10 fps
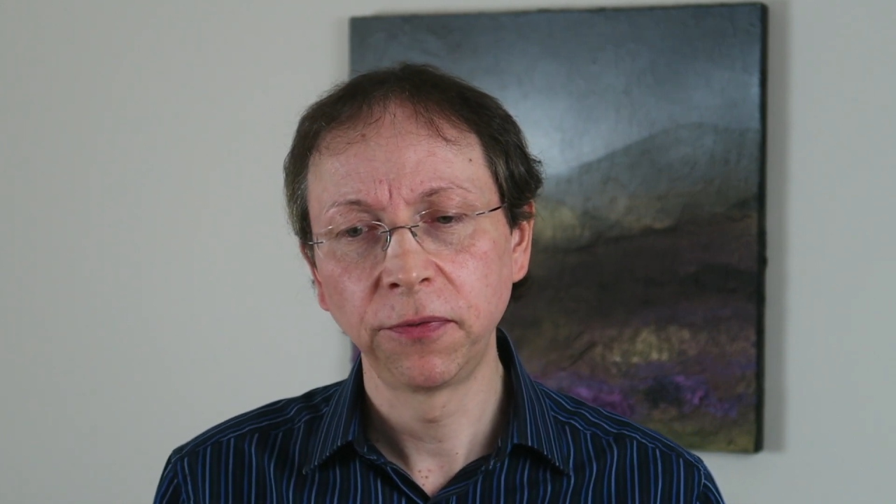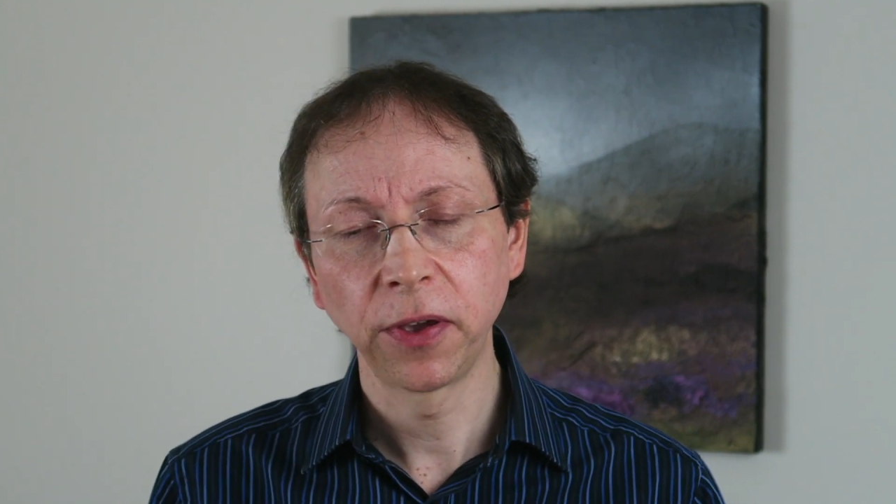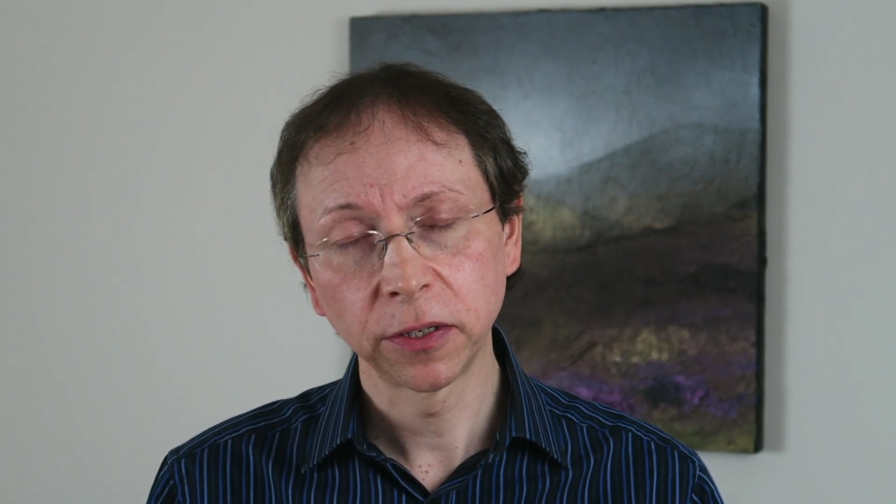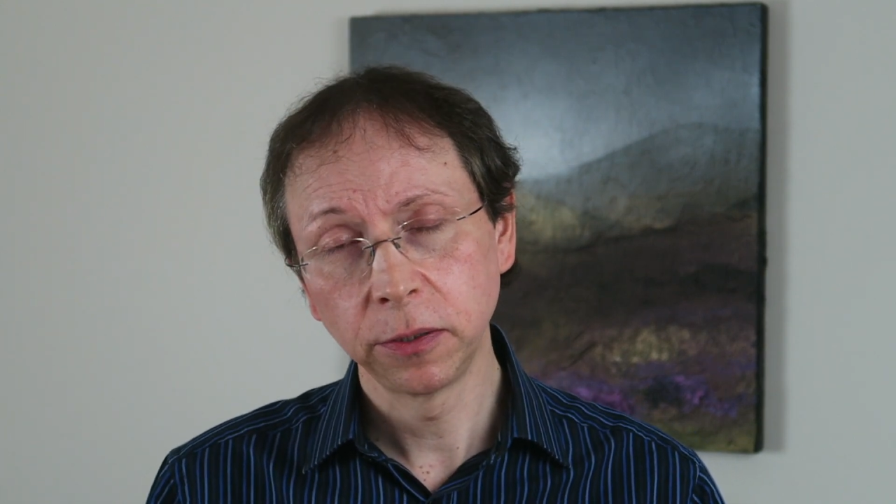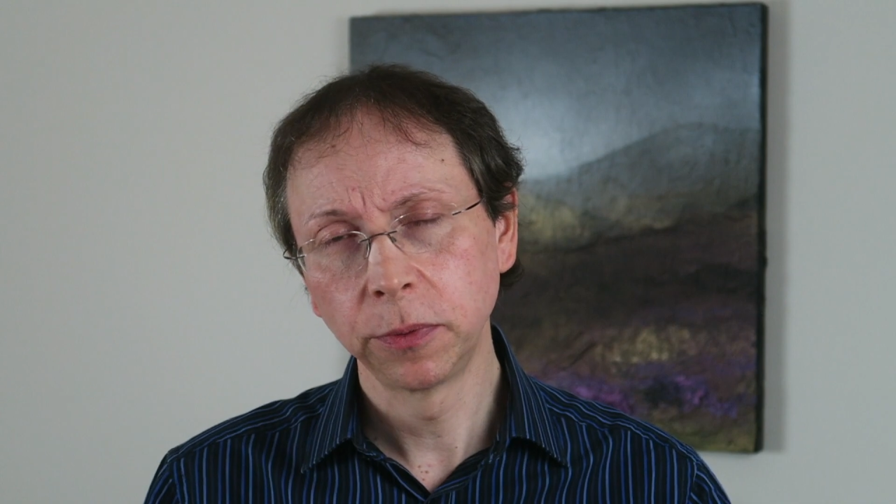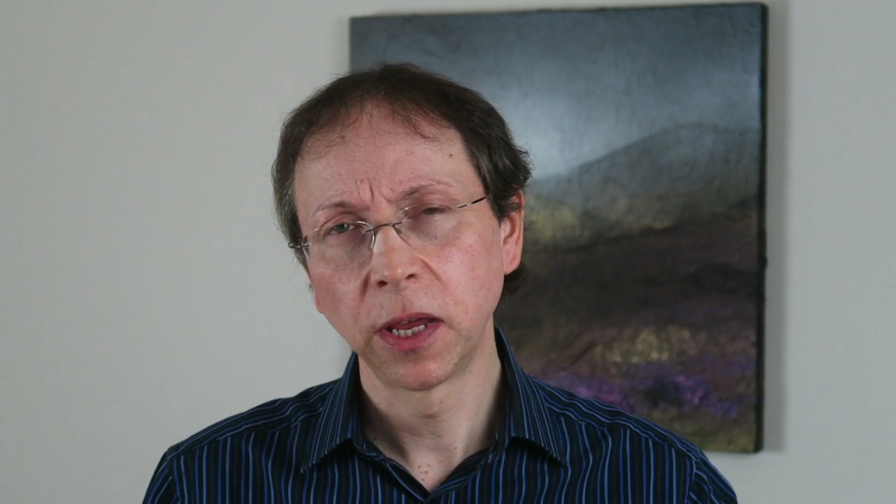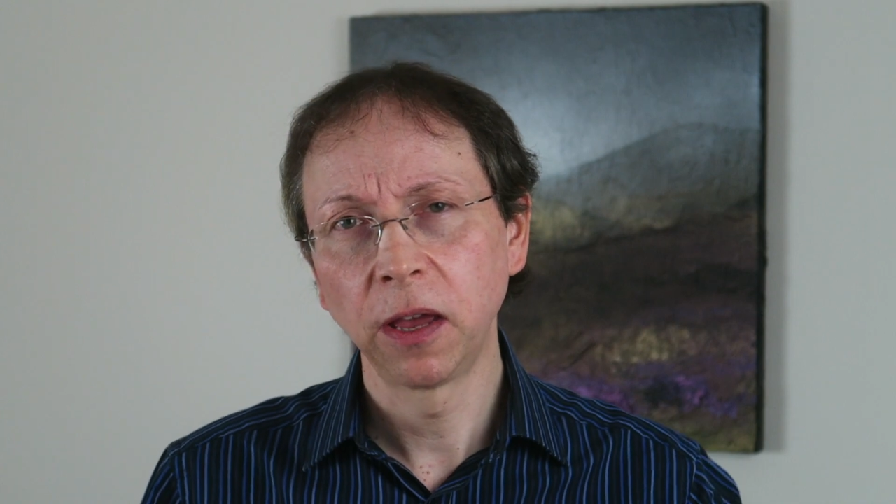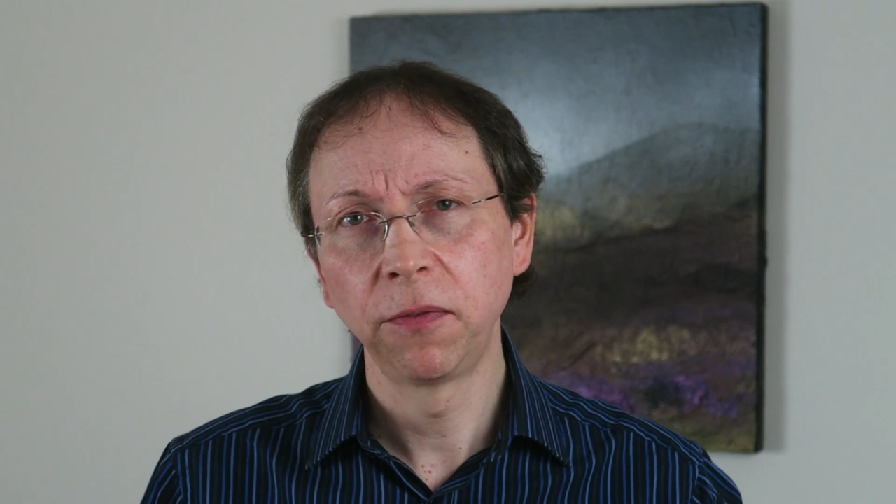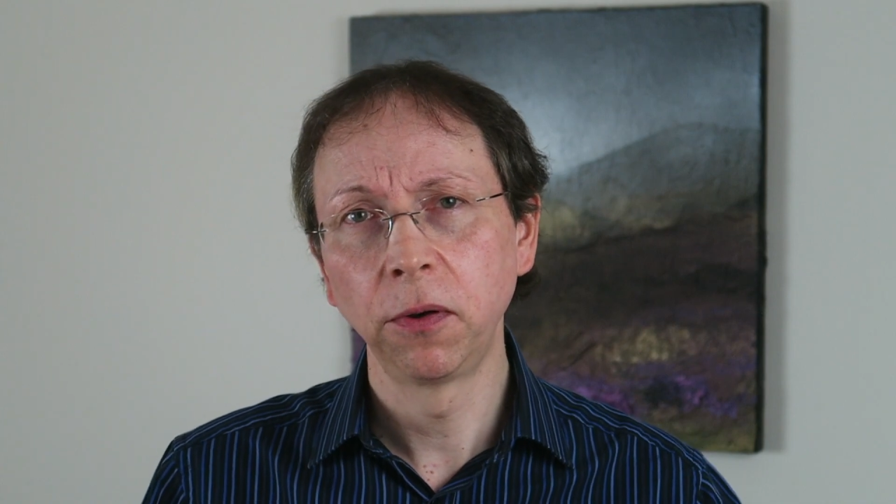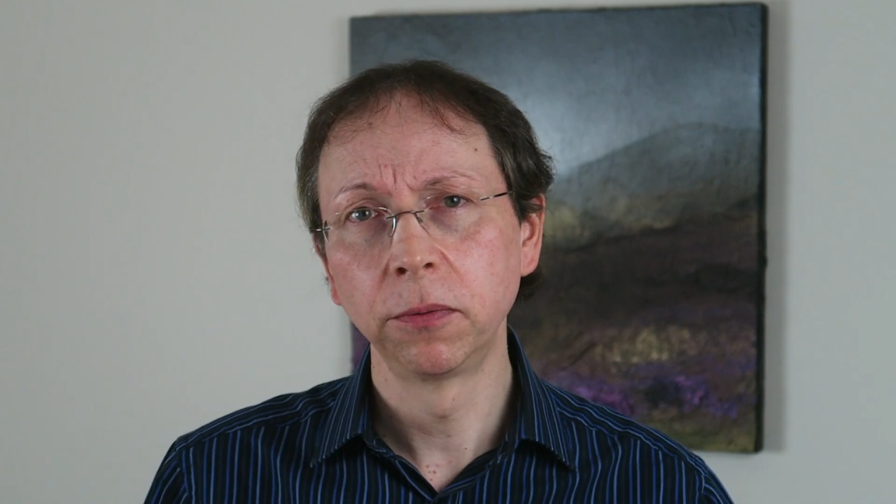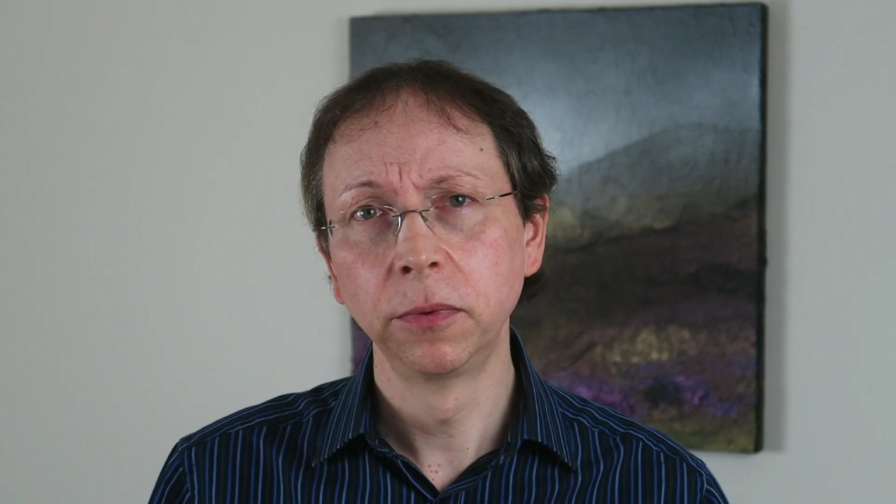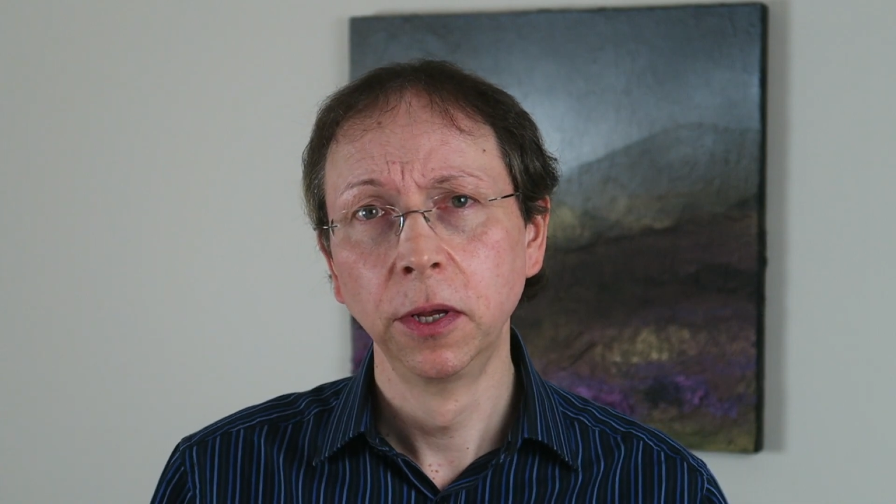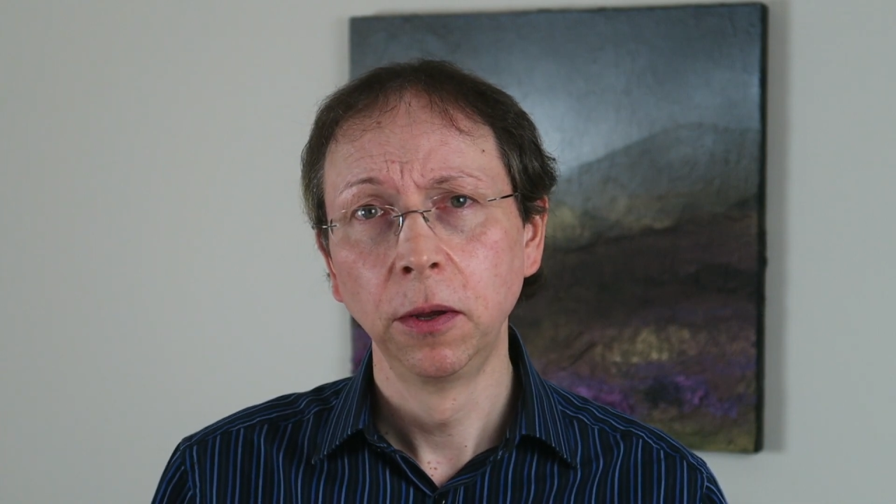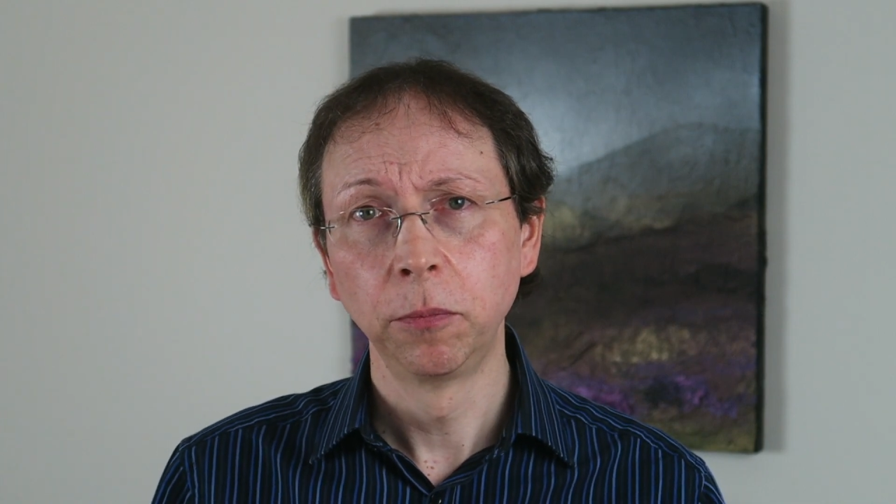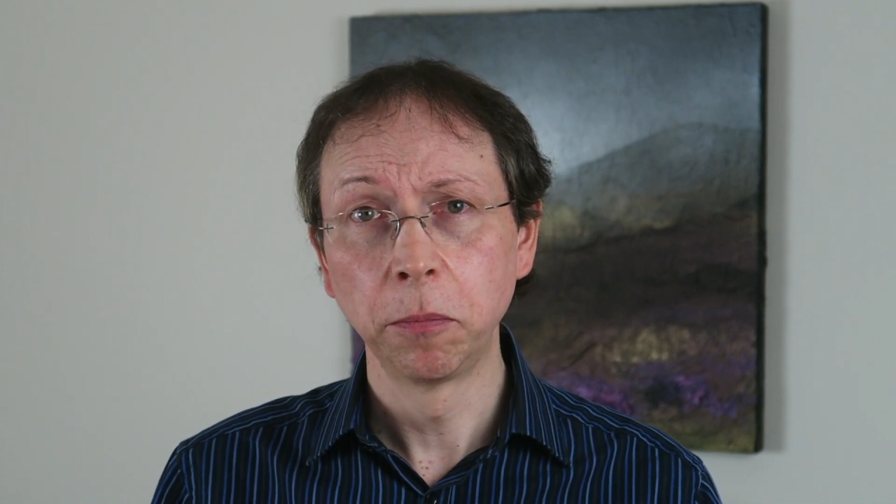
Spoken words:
the effect it would have on